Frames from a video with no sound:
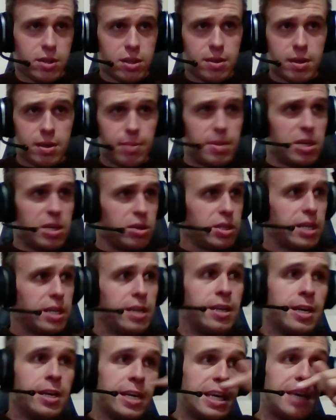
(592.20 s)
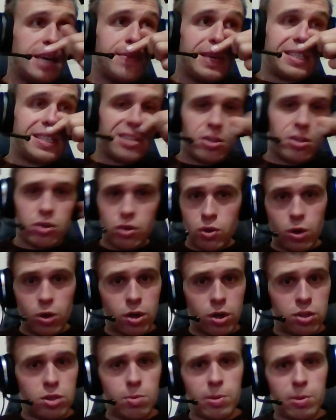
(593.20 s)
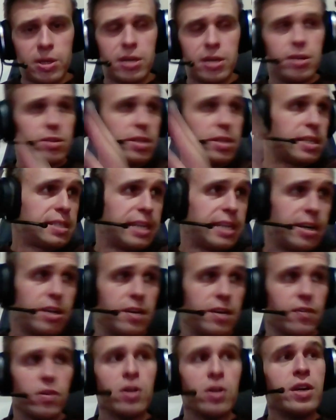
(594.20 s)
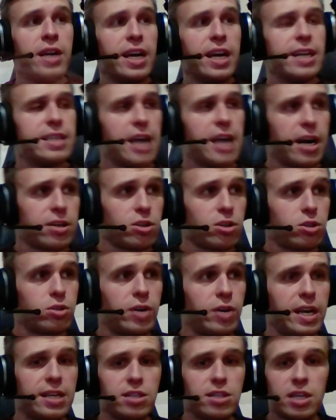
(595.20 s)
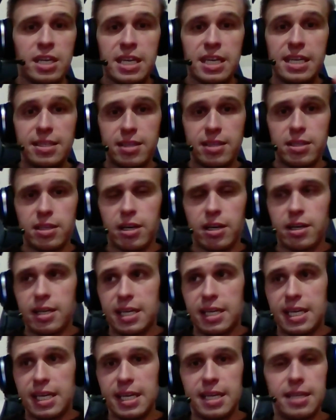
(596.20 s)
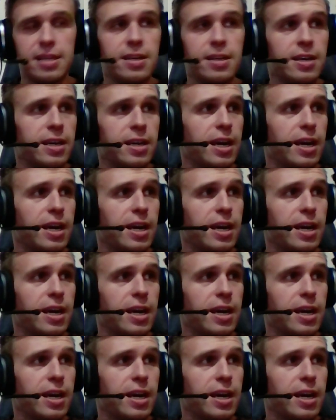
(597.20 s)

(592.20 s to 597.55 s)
Chameleon. He meets other New York superheroes like Daredevil and Doctor Strange. He's a young kid.